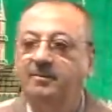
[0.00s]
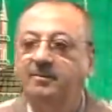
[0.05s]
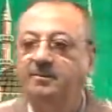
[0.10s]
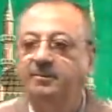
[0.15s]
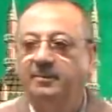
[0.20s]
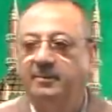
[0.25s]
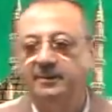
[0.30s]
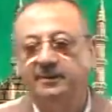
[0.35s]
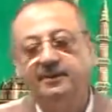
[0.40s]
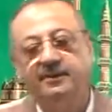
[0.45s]

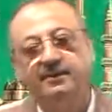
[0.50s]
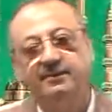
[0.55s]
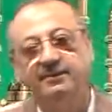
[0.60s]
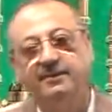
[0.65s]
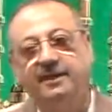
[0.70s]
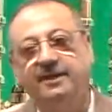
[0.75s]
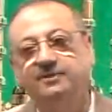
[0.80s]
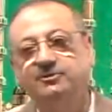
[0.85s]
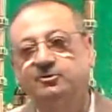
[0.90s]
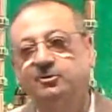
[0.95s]

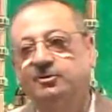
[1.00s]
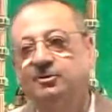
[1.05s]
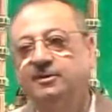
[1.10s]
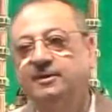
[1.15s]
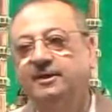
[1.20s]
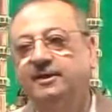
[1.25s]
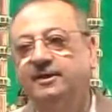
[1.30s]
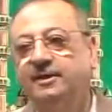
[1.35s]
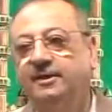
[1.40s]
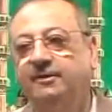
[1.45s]
Brother,
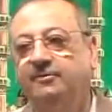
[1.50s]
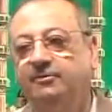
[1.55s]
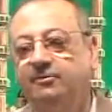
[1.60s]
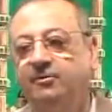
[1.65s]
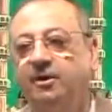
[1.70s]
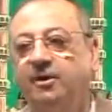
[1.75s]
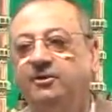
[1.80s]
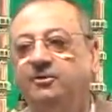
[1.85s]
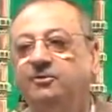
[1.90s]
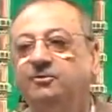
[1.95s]
actually, if
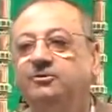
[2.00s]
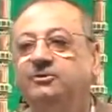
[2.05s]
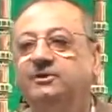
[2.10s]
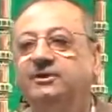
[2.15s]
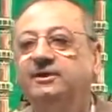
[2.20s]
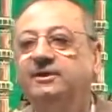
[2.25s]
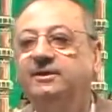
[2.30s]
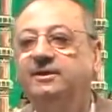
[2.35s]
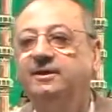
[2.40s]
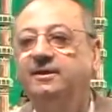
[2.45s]
you are
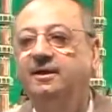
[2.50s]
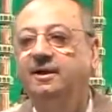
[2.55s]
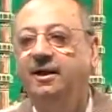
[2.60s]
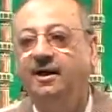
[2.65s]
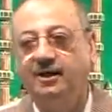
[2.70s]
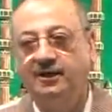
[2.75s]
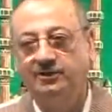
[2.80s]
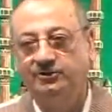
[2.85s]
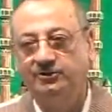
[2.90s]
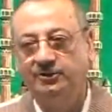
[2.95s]
using
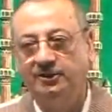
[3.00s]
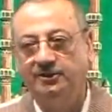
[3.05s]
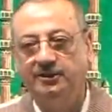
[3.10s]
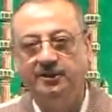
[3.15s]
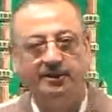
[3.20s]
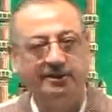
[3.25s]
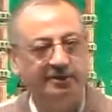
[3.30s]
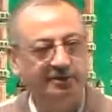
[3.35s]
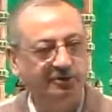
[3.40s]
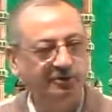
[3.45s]
asha
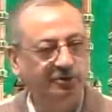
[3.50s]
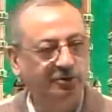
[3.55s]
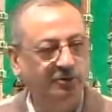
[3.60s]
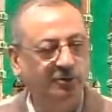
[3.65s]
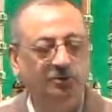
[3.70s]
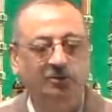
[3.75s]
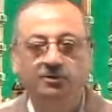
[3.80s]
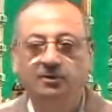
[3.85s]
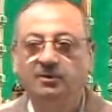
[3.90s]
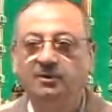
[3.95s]
ya
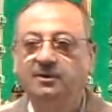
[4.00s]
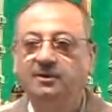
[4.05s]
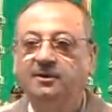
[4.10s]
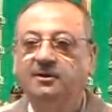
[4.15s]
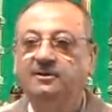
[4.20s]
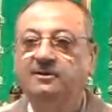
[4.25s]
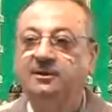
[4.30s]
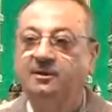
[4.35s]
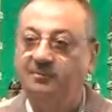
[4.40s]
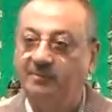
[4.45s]
ishu,
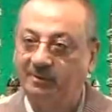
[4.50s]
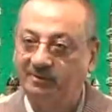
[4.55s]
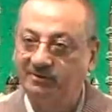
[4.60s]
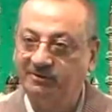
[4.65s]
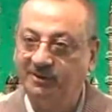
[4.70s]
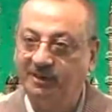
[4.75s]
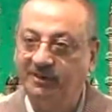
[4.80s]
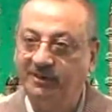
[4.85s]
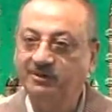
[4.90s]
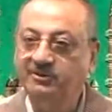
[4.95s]
the
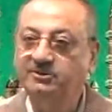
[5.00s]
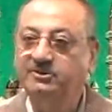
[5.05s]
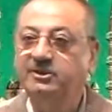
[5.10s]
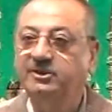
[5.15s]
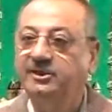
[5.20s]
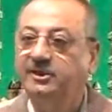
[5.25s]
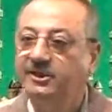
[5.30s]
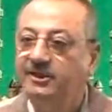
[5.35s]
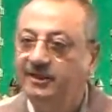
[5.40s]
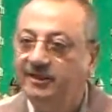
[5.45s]
master is
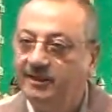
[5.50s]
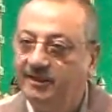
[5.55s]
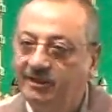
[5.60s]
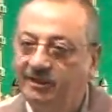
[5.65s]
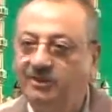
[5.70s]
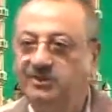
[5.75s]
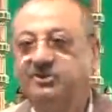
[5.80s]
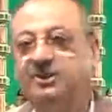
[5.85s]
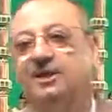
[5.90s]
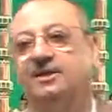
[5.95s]

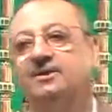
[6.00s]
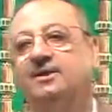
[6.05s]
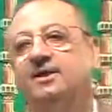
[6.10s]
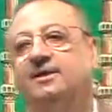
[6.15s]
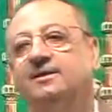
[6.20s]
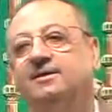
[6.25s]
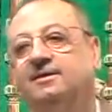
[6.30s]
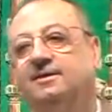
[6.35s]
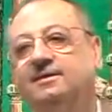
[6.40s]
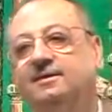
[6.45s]

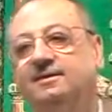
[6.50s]
ishatan.